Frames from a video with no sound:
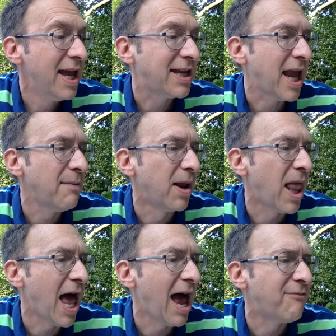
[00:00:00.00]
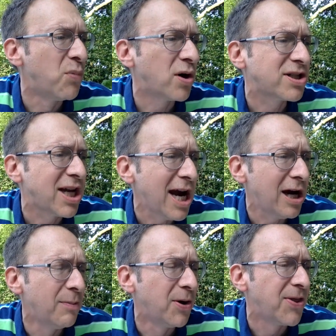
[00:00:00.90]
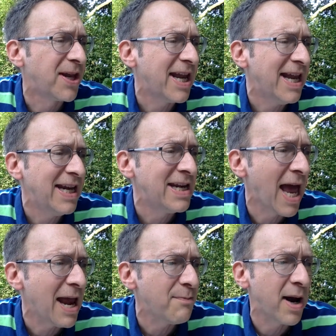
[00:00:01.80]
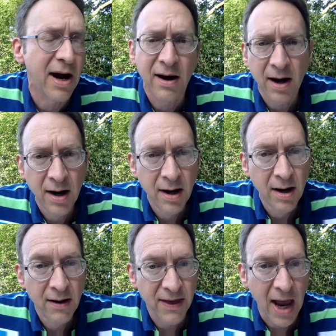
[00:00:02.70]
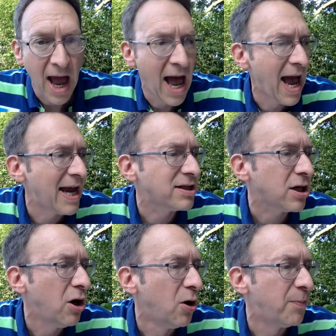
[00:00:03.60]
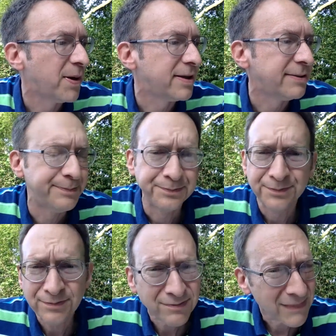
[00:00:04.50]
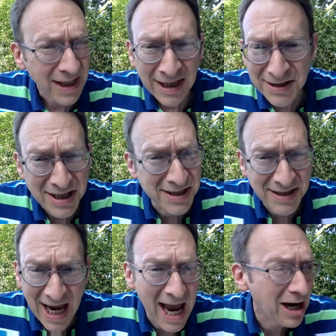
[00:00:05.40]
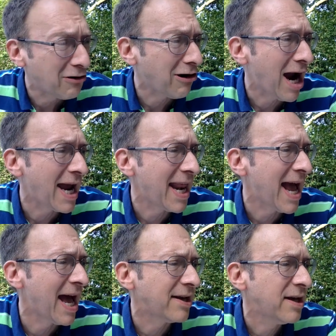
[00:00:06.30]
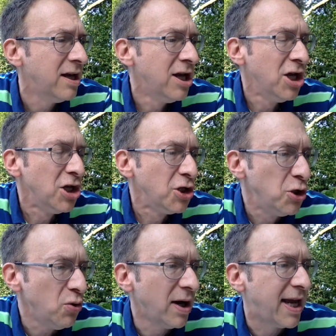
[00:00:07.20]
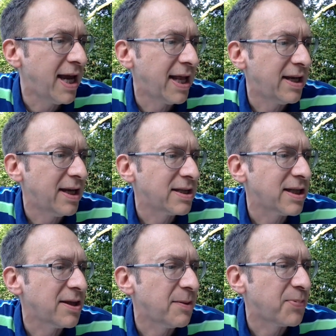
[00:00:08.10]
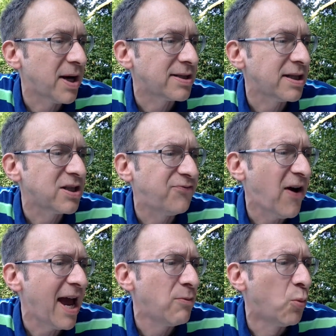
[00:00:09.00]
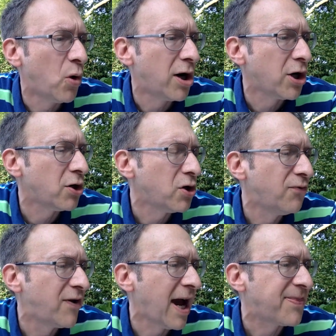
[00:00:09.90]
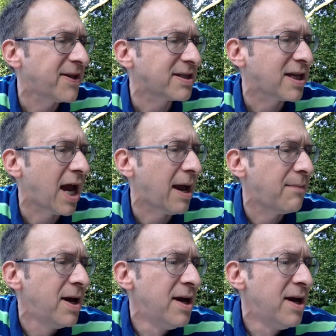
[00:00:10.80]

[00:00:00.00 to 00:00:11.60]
It came alive, more terrible than any nightmare. The eyes opened. Tendai cried out. "You again," said the presence. "Fine warrior you've got this time.